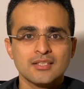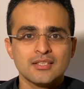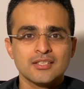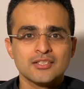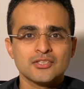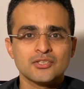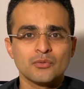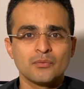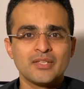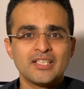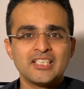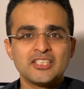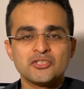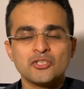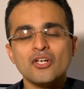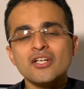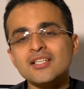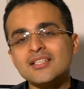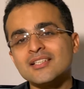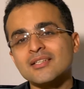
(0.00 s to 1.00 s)
So when he
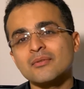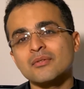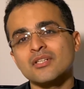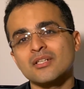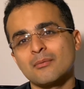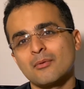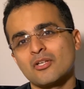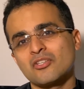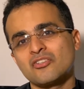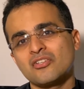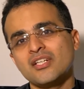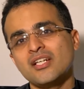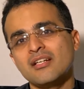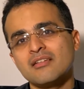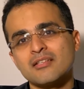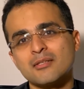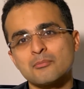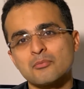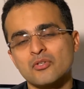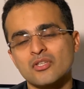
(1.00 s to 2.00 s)
joined, there were about
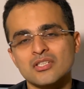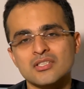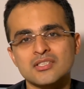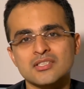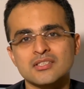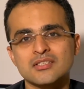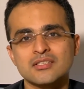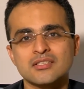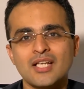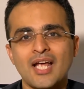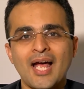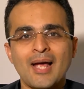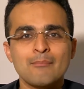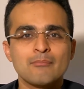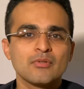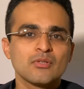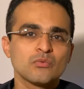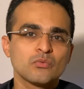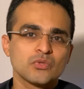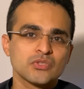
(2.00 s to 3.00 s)
300 products
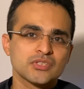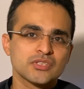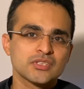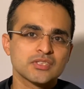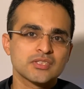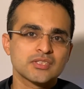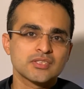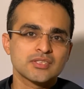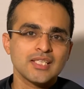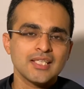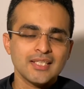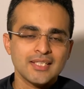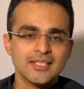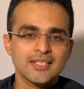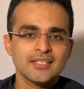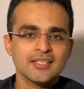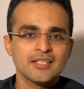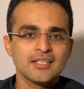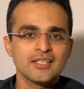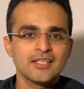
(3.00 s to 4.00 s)
Apple was
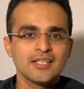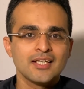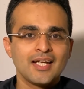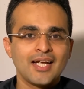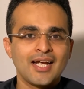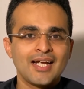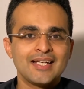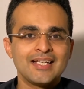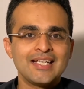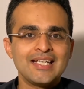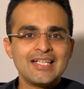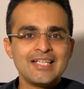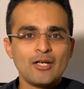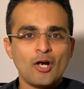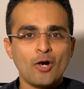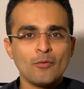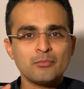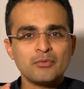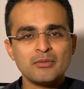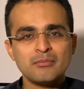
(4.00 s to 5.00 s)
selling, and he
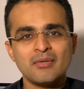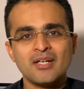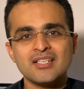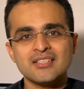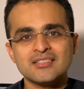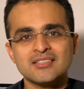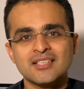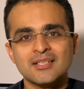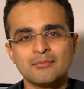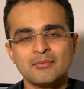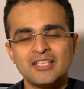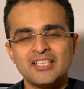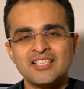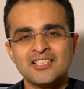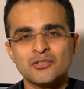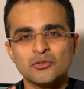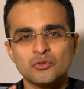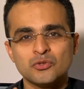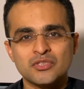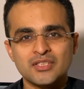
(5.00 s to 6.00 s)
optimized them
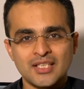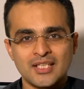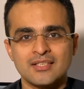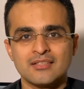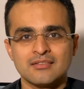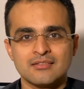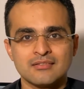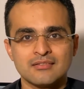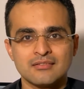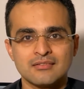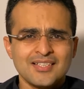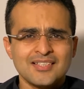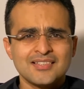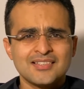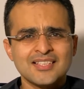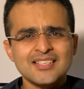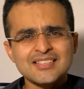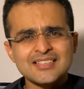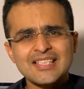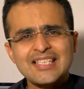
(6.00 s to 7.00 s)
into 10.
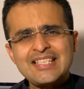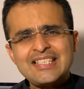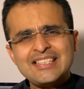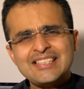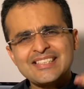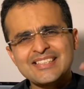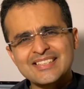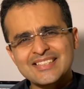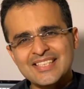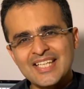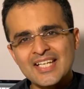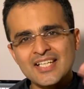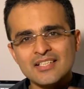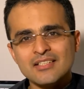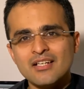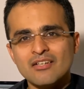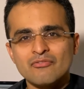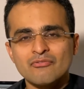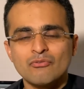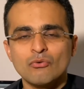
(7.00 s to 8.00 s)
This
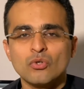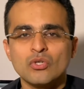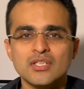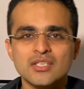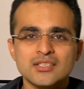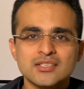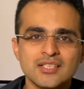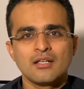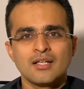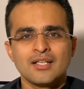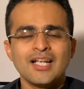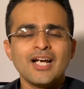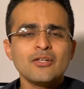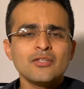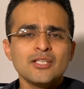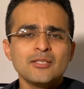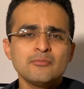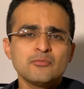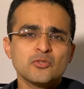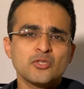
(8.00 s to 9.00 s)
insane focus
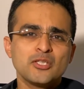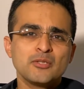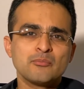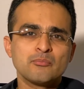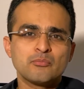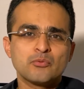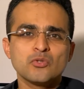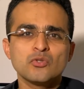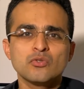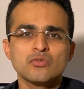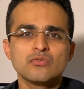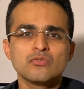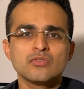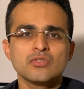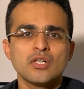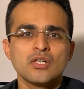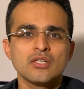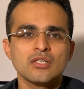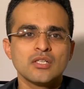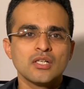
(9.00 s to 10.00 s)
allowed him to improve
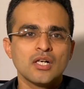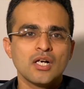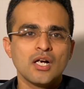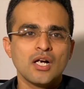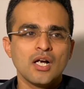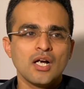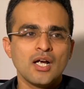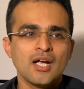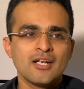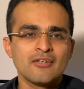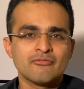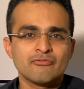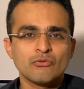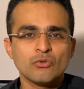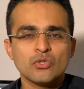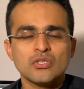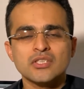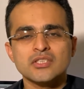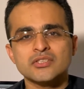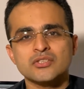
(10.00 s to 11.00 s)
and
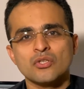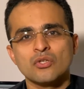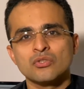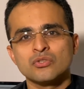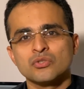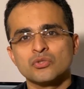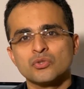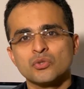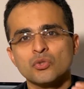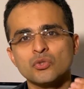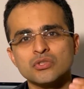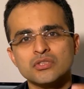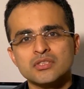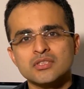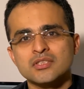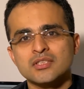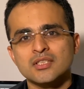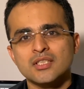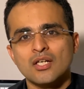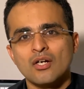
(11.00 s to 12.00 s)
focus on
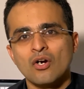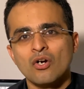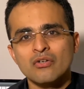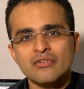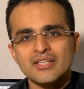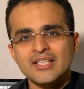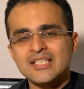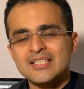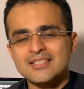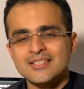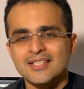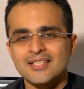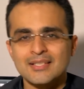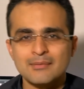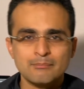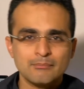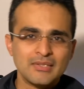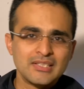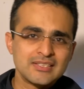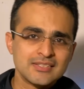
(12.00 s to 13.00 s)
those already
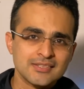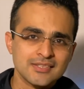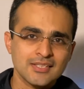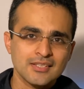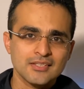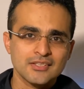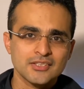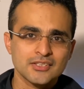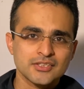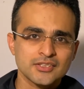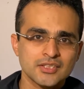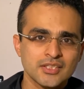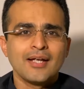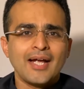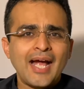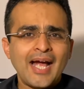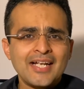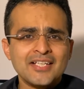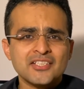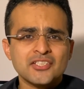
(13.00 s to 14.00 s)
selling bestsellers
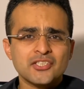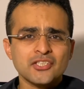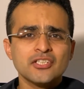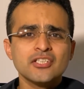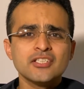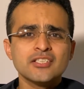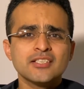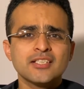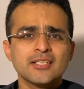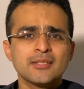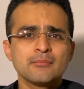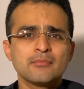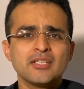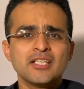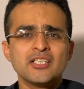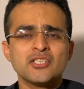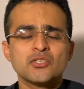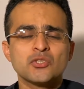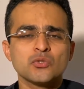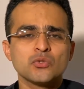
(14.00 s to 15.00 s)
and turn them
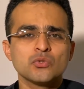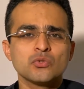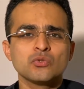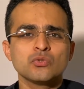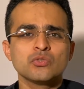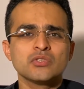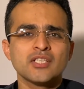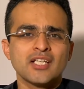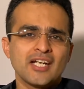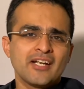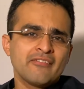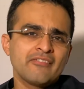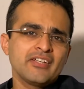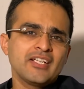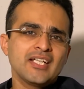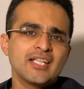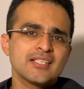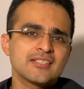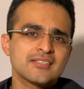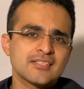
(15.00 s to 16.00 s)
into the
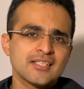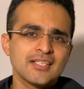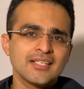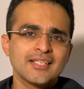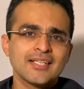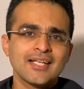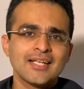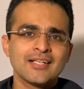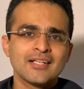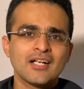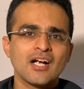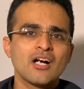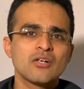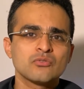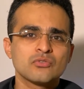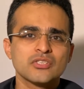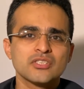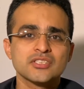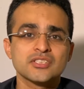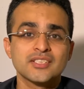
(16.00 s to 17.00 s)
everyday selling
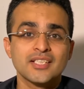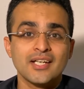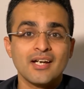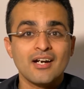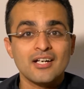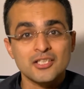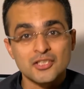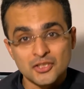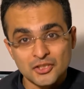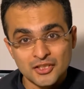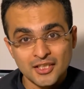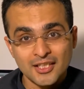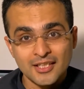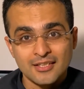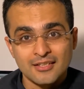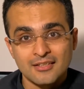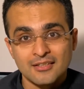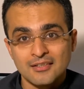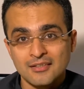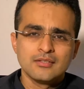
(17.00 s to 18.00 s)
encounters they are
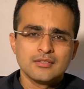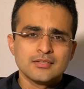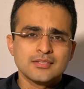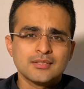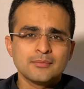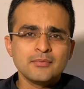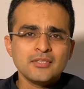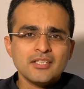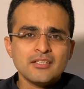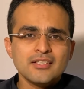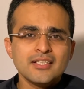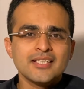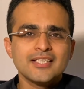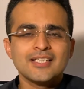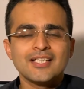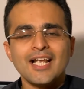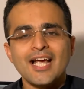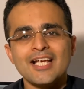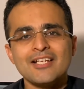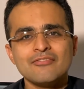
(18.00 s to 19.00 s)
today. Similarly, in
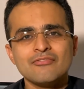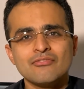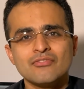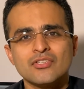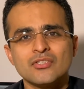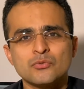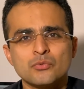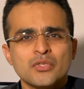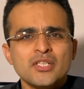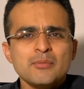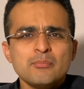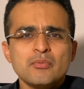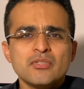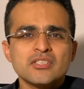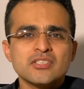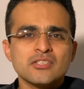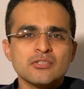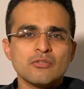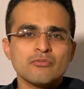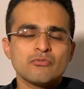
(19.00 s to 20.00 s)
life,
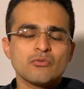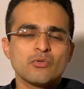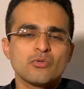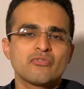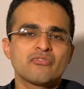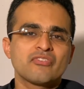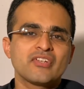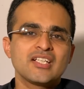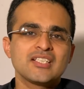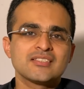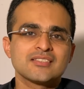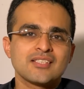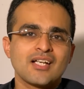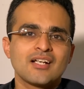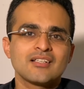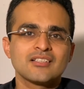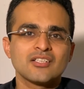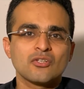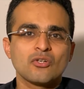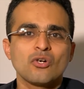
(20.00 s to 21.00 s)
20% of our friends
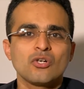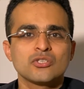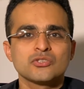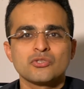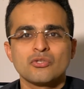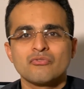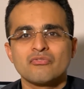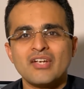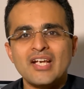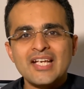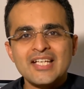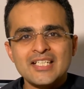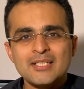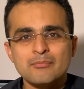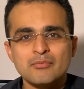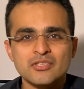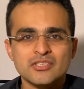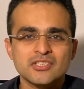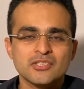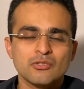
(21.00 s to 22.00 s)
are the cause of
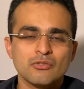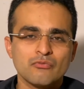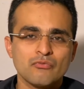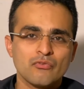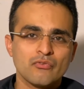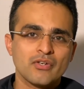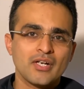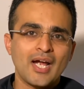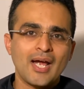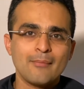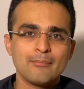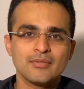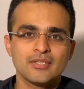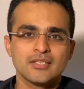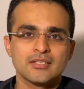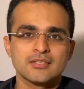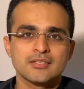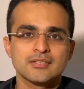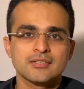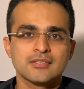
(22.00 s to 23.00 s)
80% of our
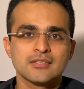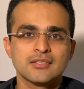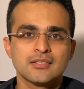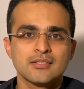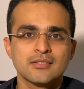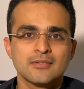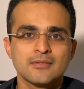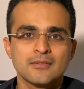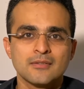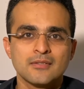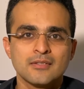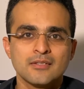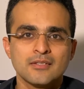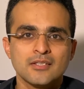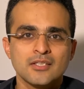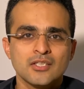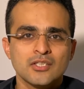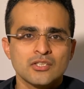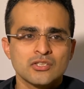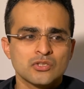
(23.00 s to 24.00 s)
happiness.
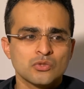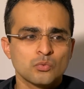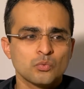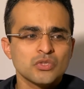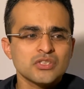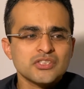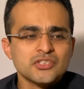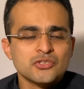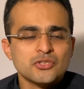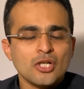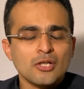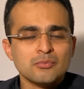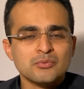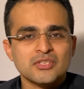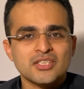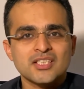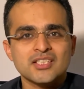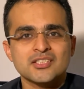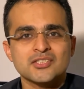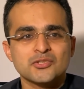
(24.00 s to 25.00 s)
So what stops
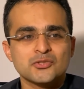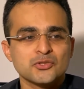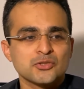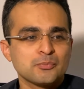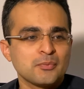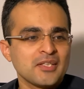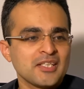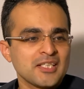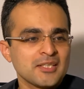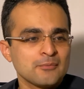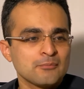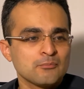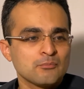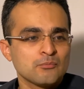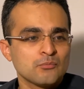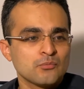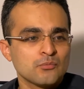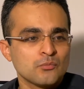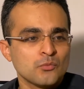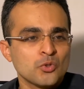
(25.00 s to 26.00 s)
us to
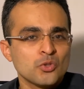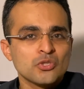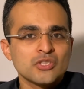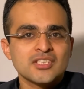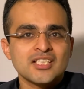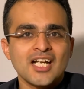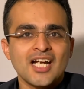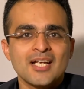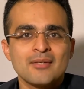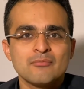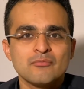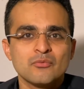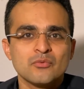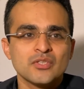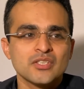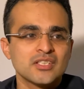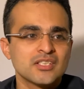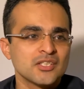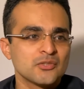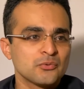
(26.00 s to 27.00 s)
spending more time
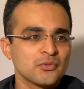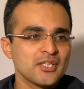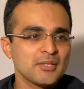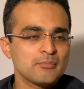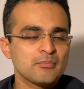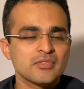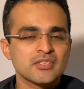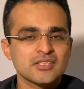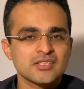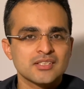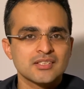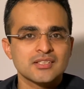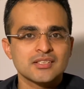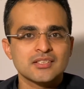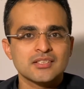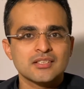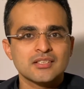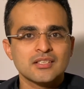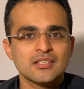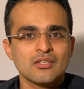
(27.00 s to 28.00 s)
with the
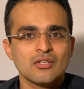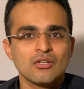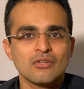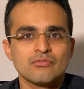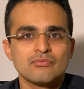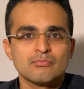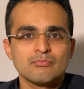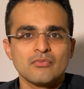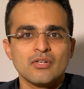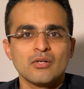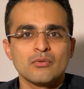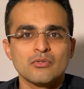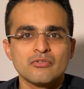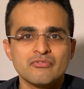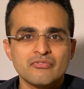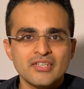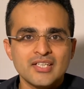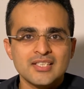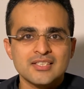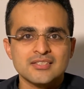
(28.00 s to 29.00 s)
20% of our
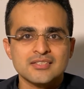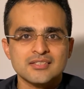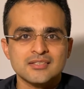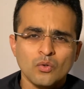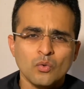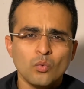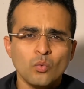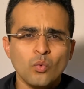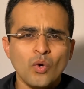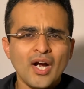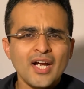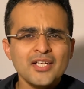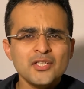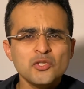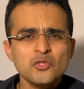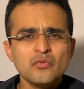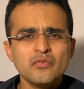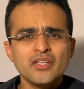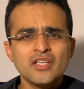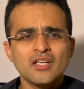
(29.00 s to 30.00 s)
friends? Why
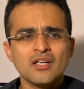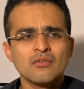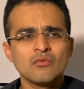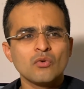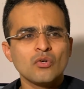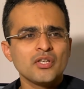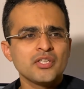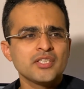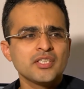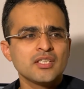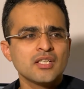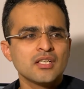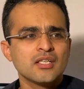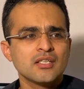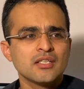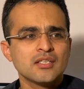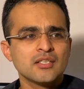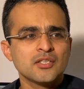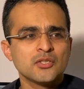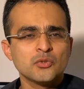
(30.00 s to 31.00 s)
do we avoid
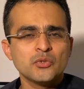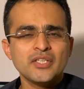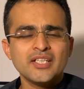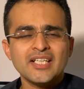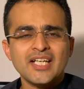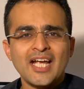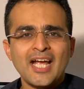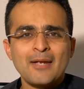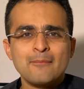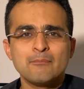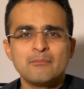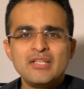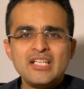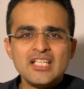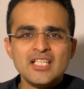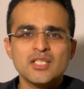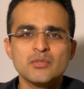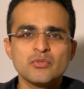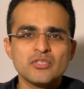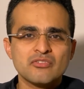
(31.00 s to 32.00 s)
doing and
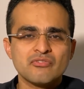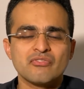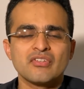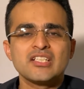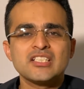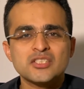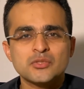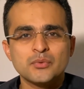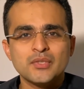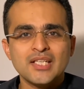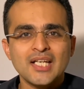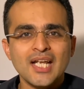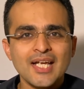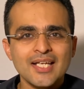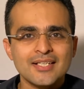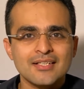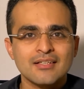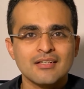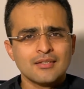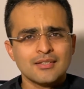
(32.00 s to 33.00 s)
being with friends we
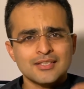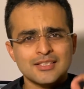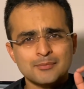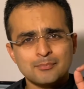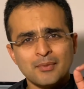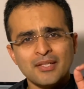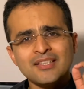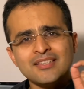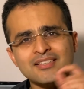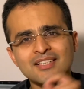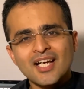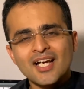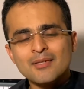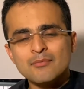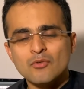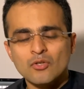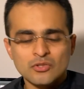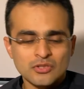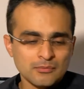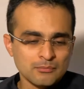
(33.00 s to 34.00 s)
like? Spend
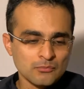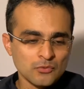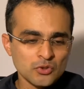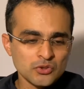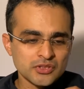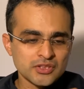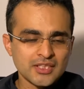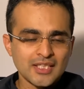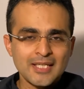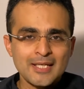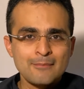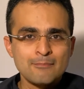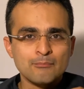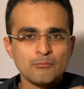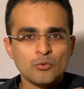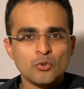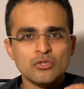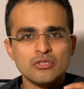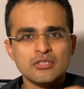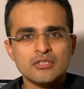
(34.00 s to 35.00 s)
time on the most
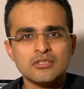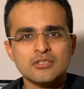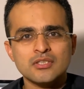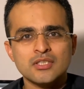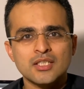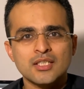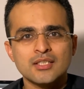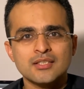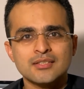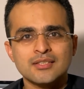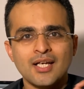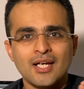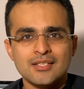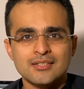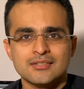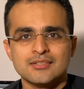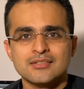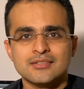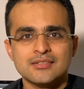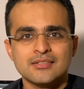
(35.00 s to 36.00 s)
important
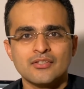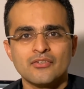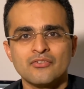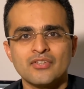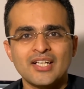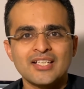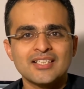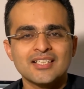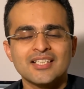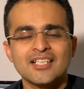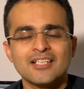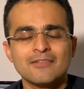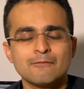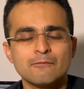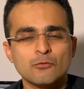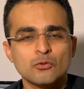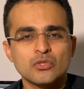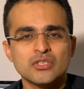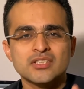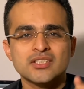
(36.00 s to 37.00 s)
tasks rather than
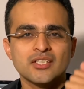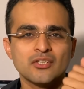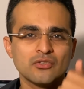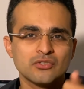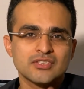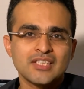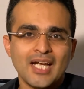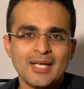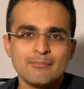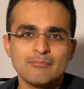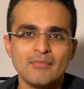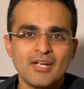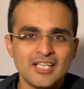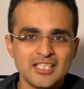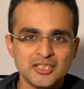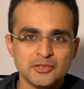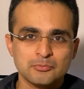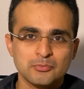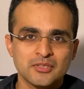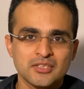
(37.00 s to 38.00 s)
focusing on time
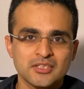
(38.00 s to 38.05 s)
management.